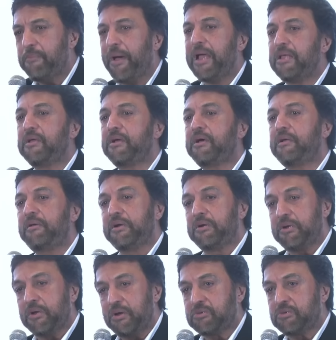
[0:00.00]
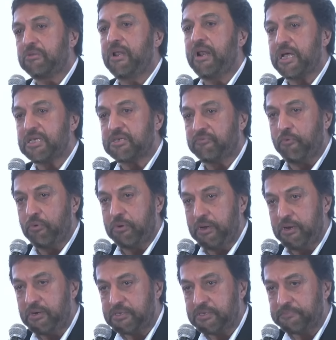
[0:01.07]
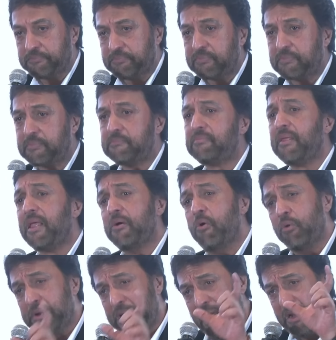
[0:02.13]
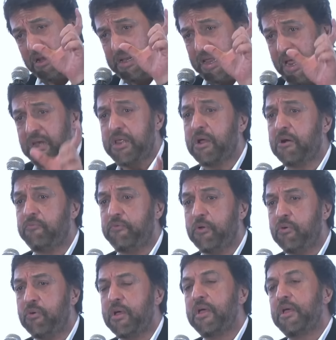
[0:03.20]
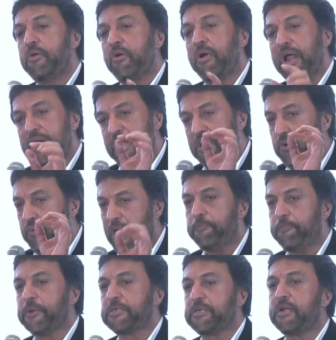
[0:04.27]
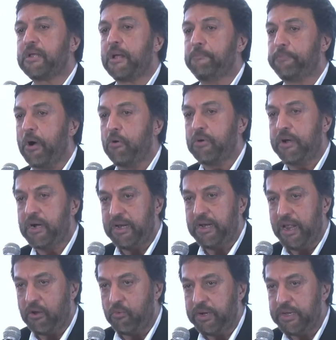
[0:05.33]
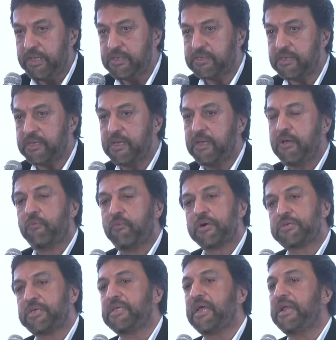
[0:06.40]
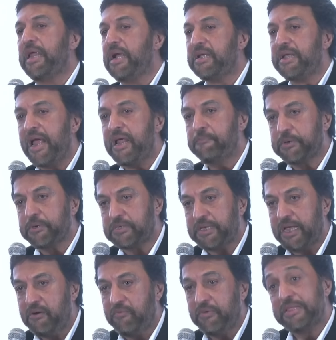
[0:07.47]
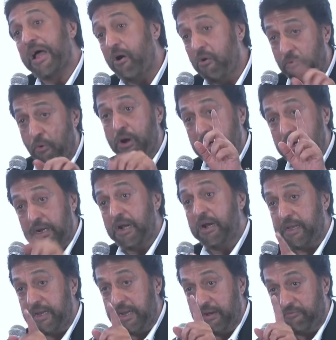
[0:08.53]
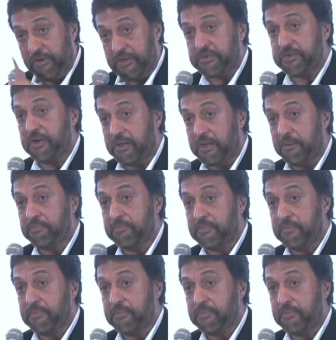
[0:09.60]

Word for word: by the returns of the last four years. Take a 10-year view, you're getting 12% compounded in equities versus an 8-9% without volatility in fixed income.